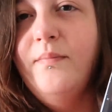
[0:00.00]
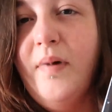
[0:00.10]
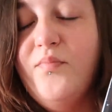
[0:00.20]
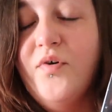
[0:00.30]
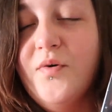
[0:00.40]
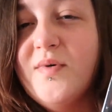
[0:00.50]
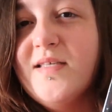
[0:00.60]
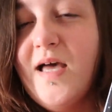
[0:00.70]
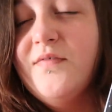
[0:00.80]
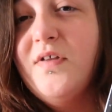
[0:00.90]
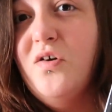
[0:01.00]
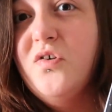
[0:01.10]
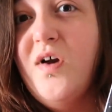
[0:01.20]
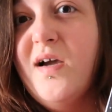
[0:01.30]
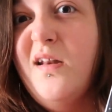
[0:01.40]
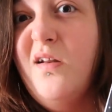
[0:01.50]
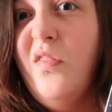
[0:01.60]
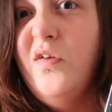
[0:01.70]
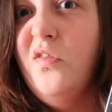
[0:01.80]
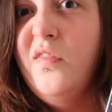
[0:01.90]
My brother was scared of the Luck Dragon and
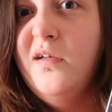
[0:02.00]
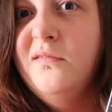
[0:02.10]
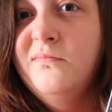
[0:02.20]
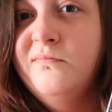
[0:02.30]
not the Nothing.